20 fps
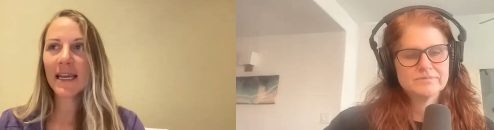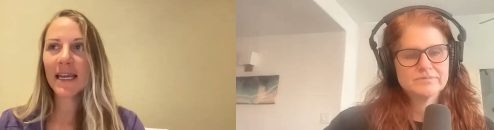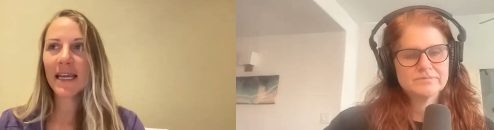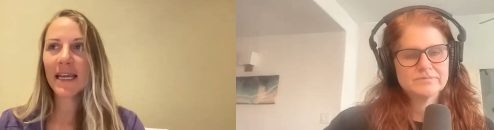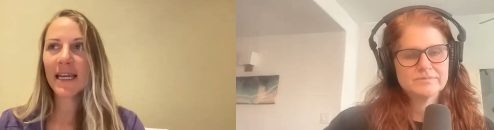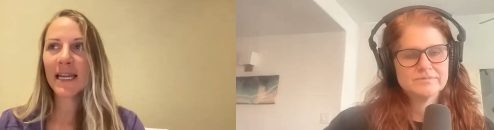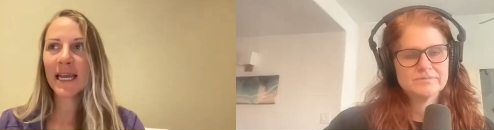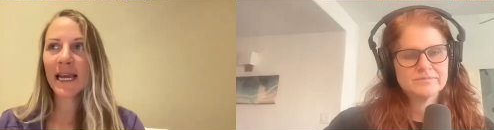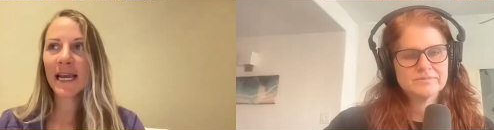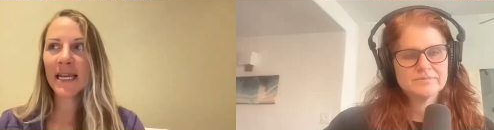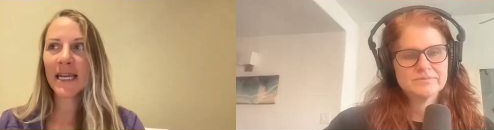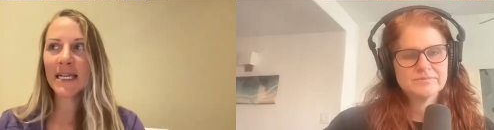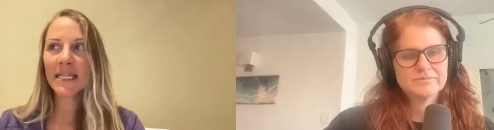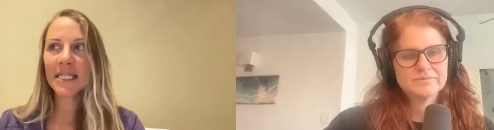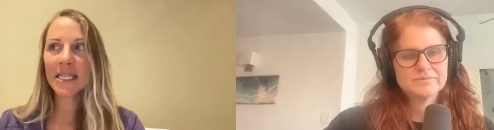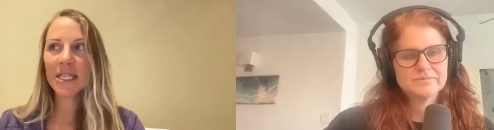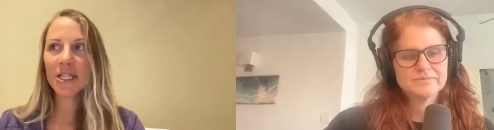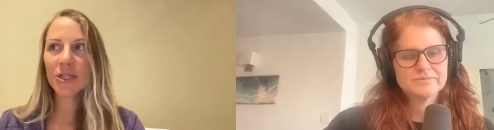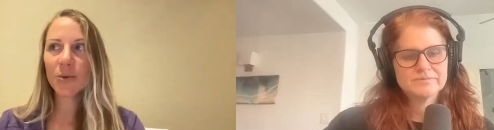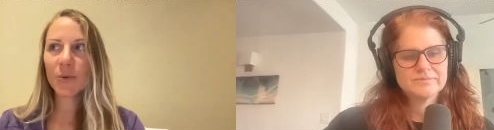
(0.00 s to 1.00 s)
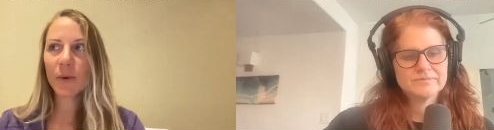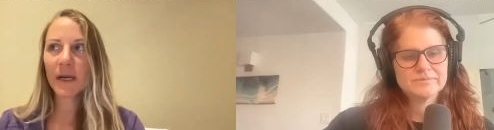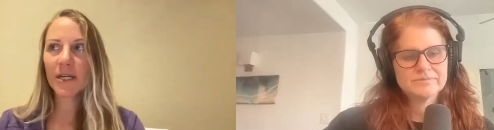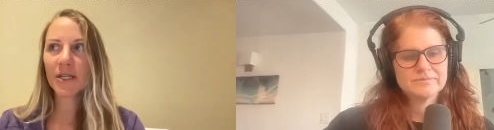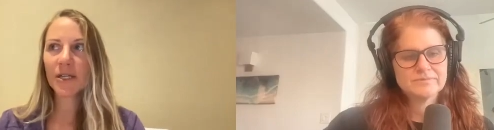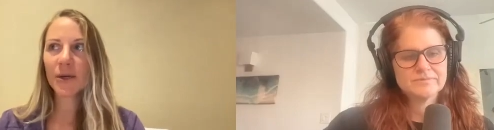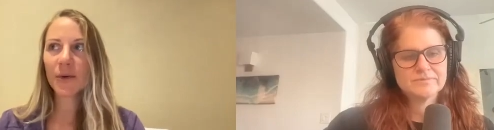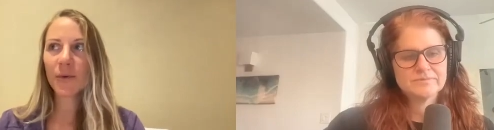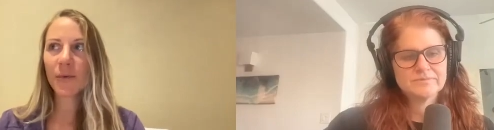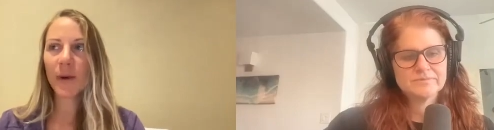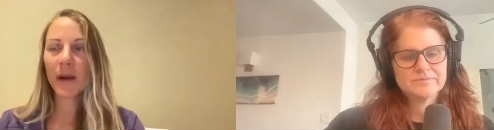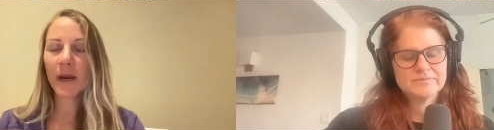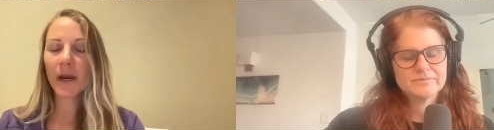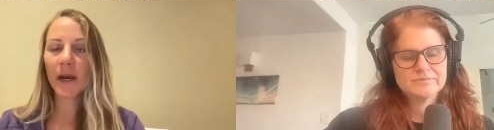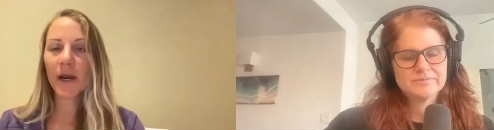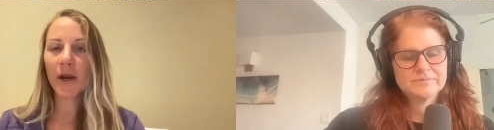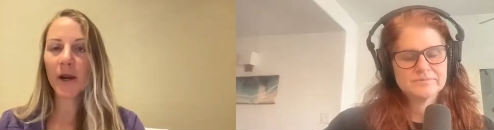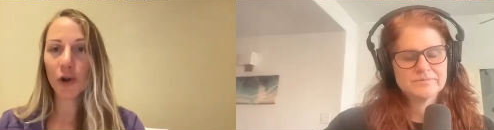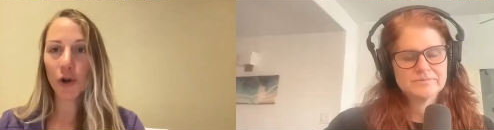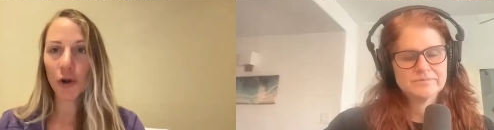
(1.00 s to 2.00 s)
Speaker 1: in any situation
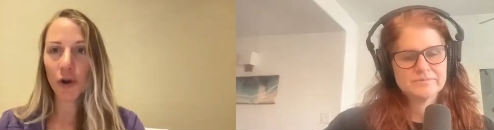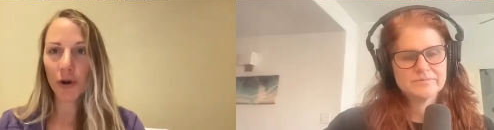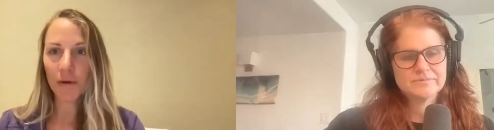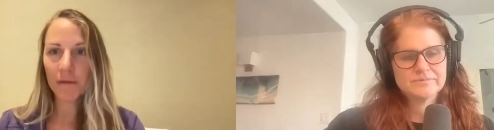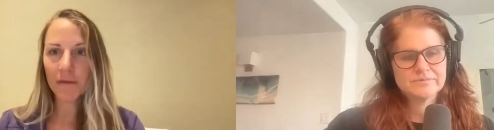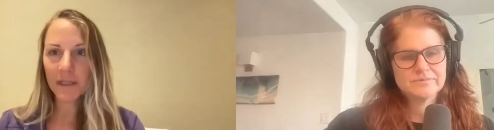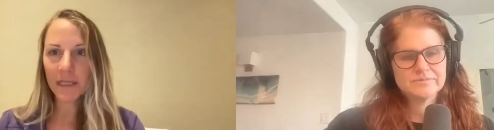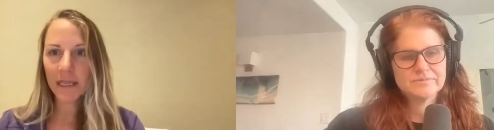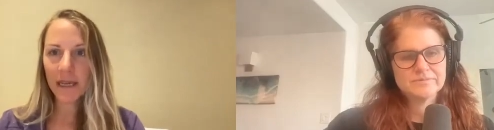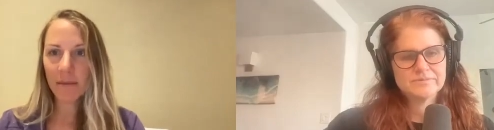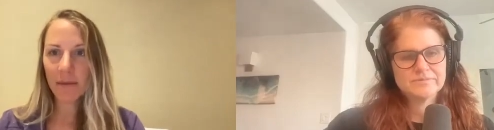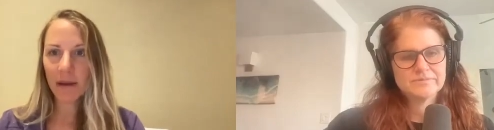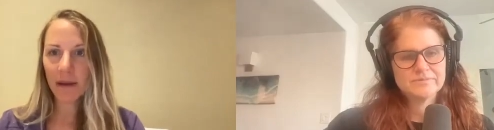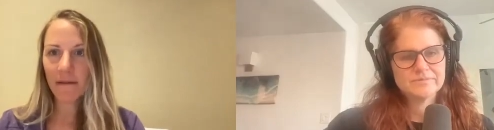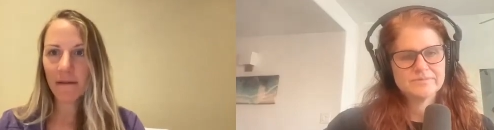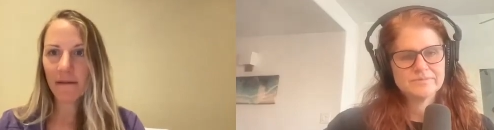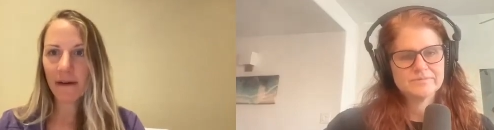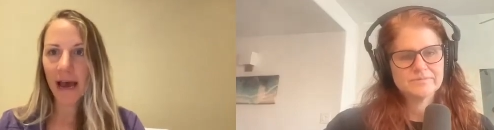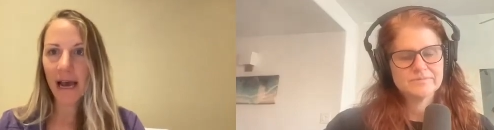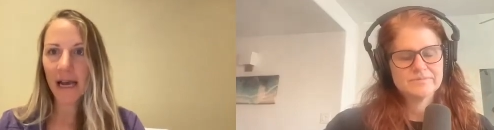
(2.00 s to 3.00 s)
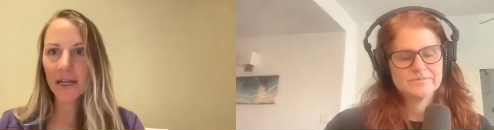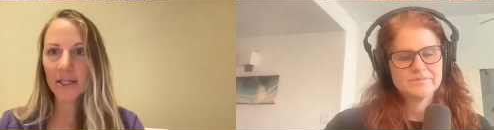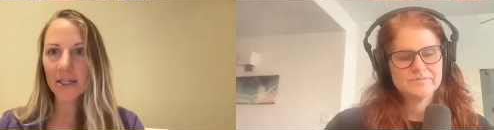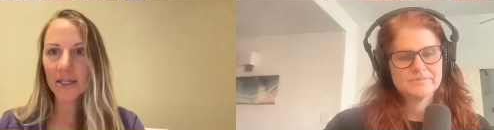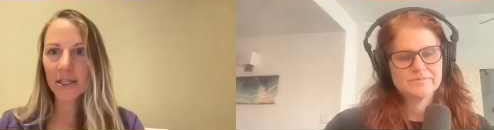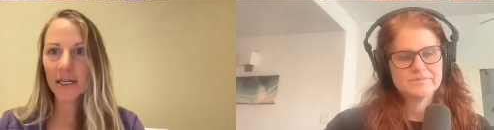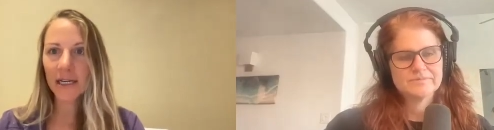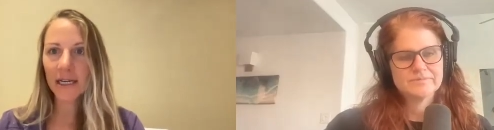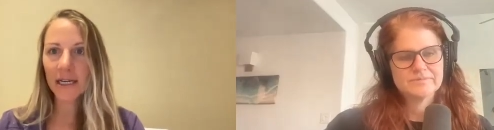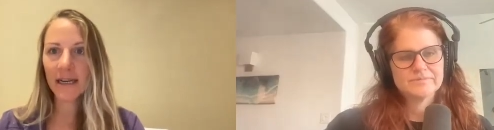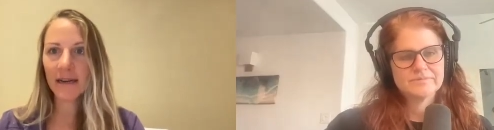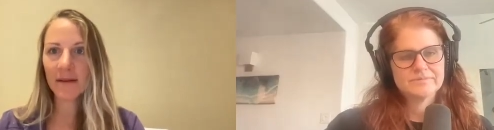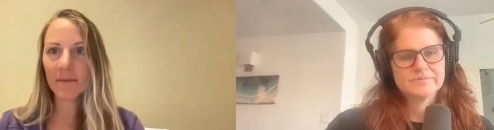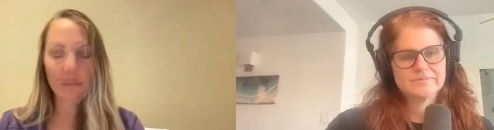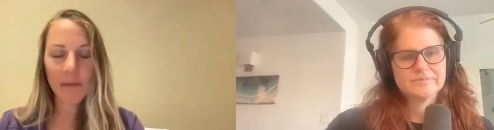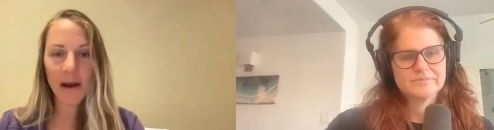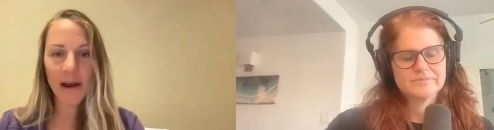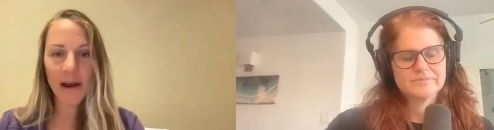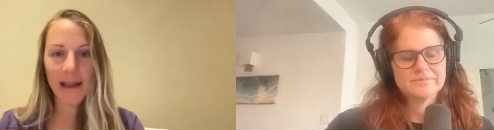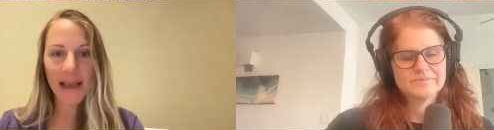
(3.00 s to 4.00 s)
where nerves can be a factor, and in
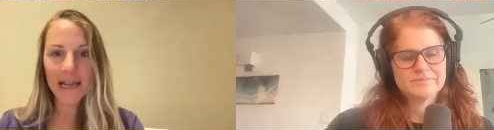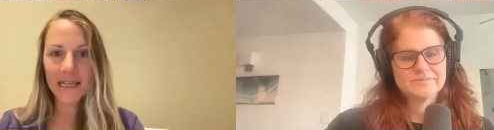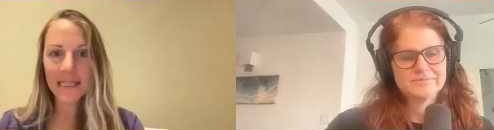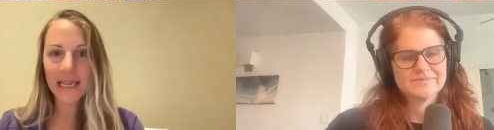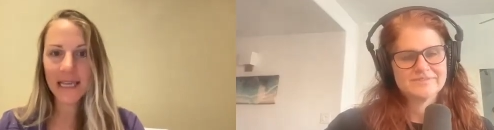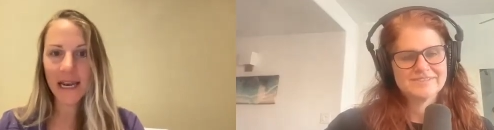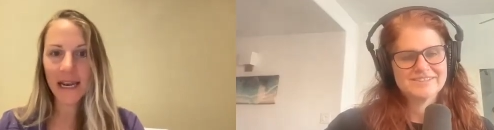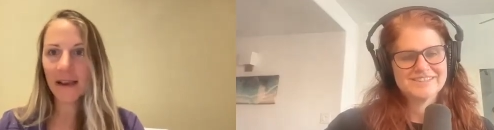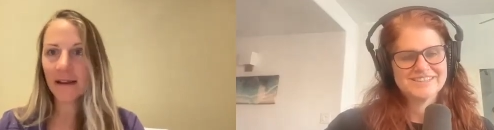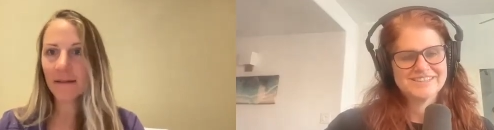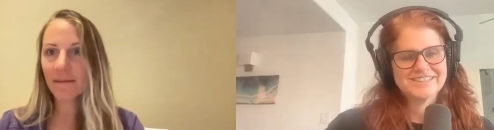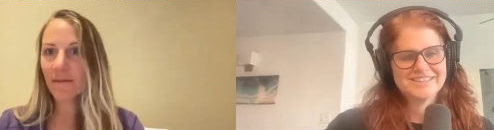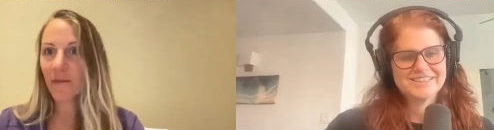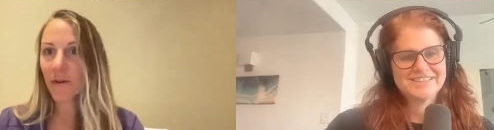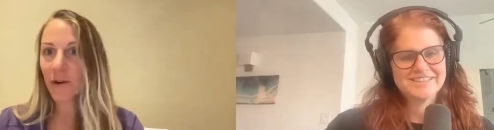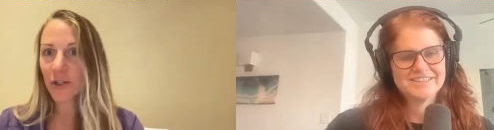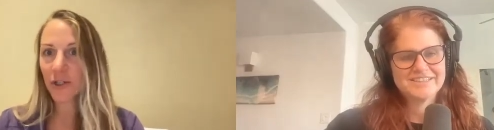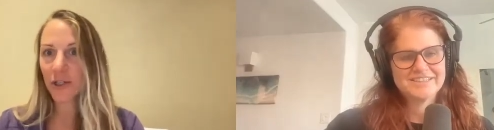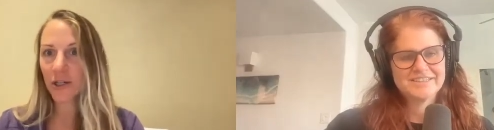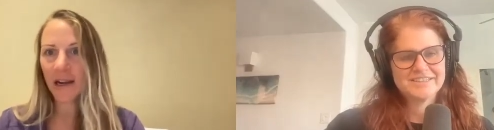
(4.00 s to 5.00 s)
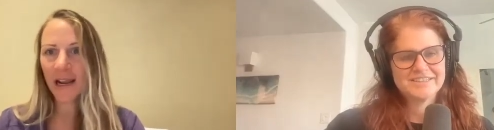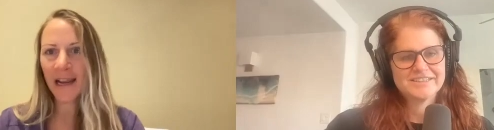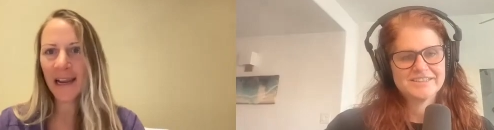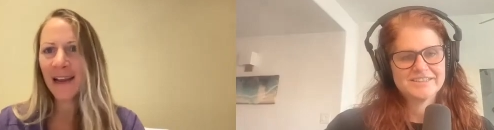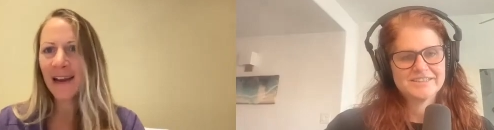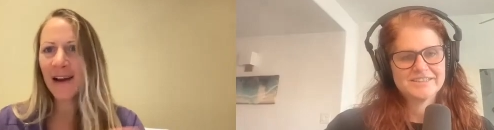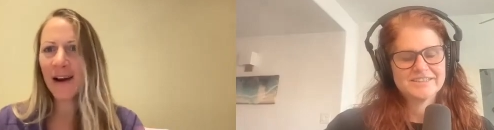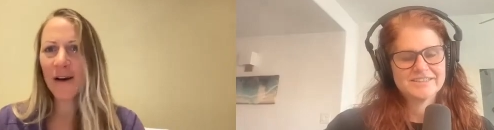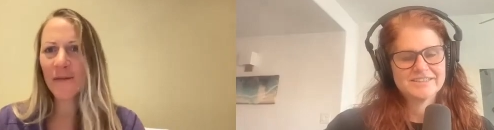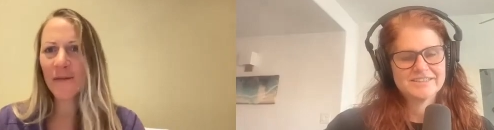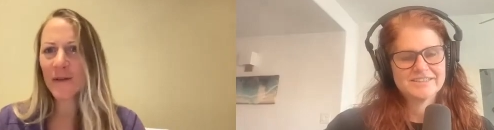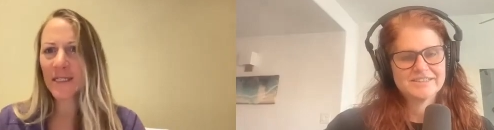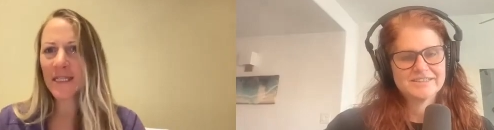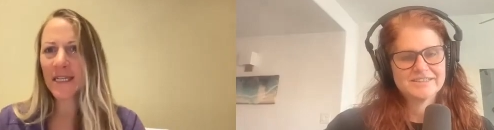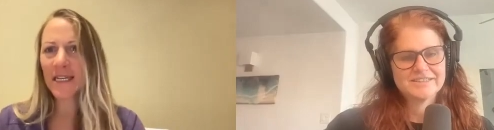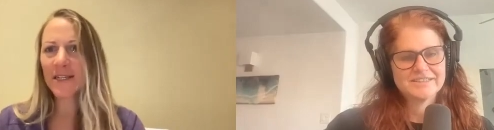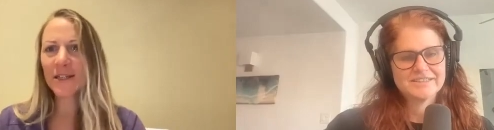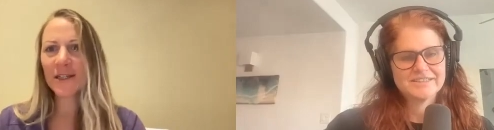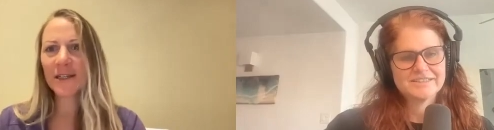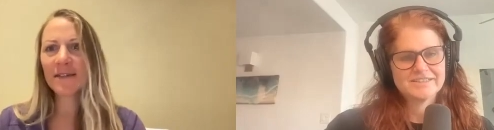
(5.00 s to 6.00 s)
podcast setting, for sure, any
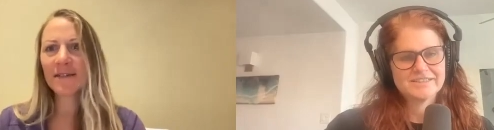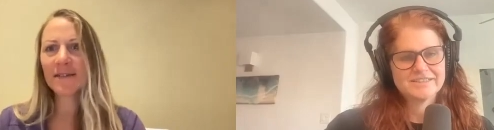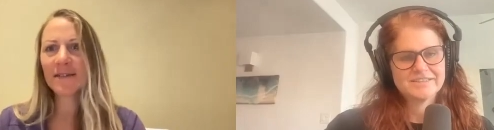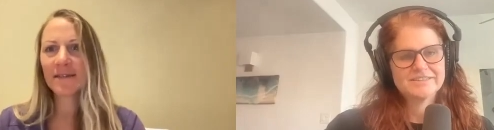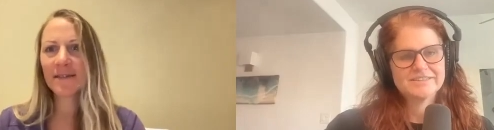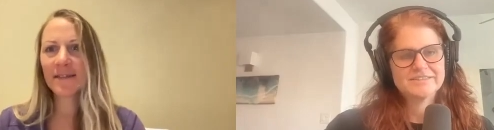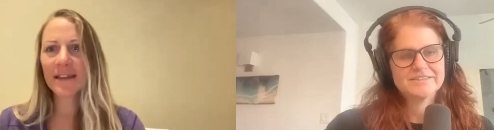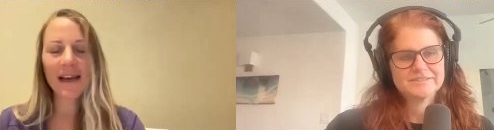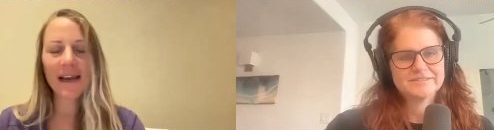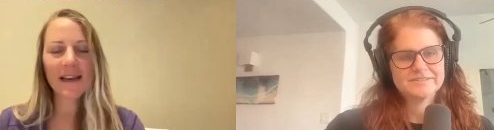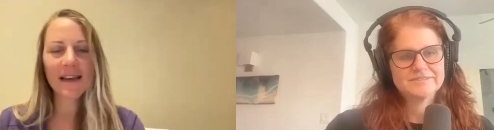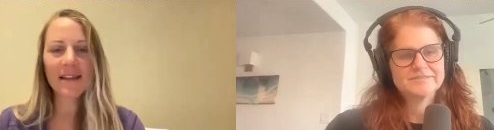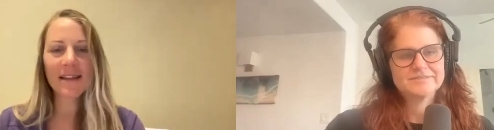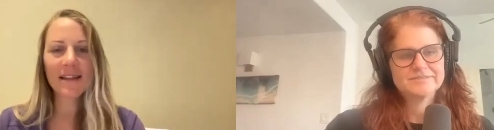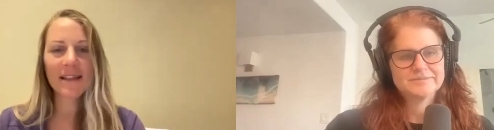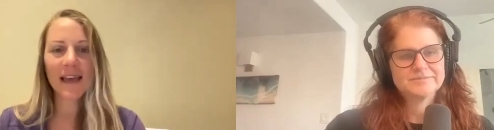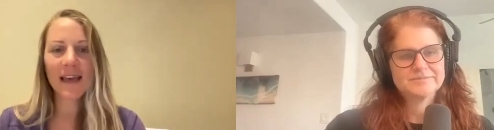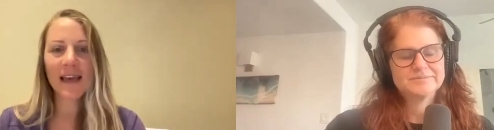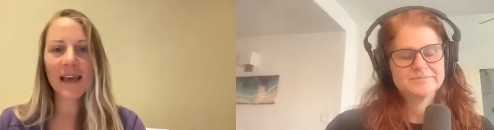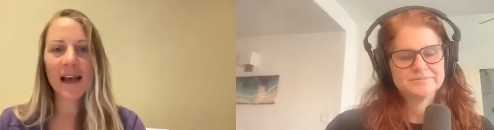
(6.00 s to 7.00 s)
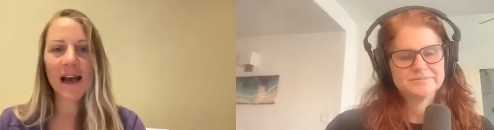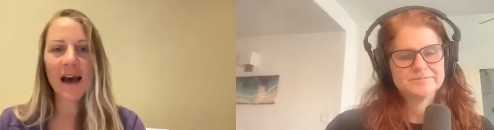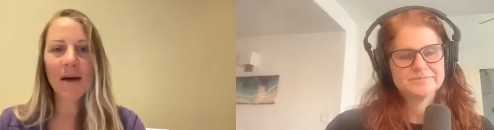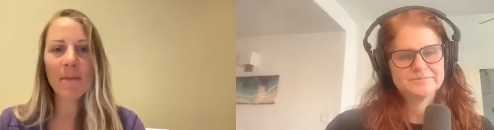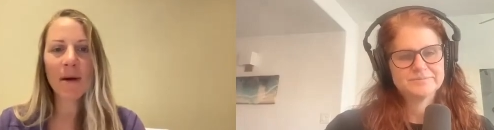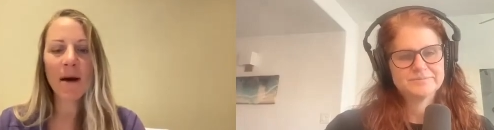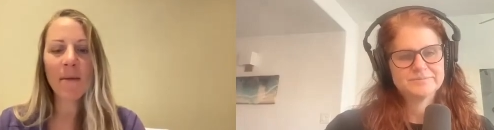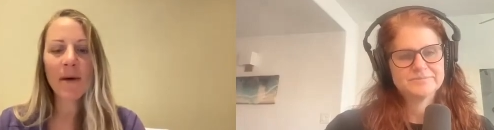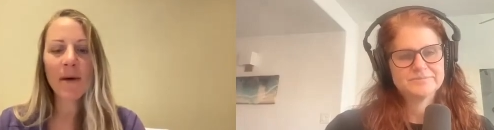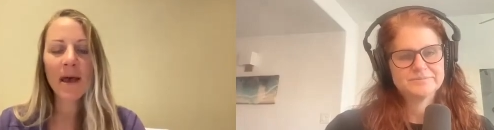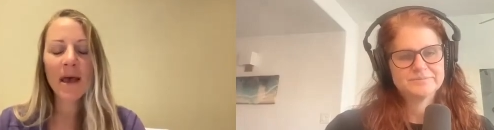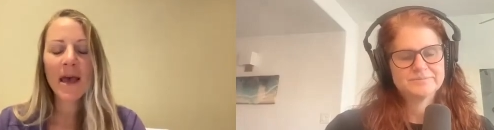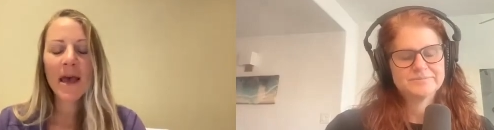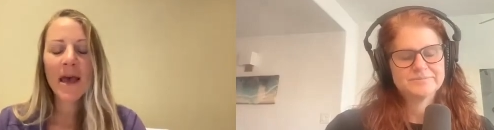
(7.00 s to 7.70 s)
conversation that they can come up,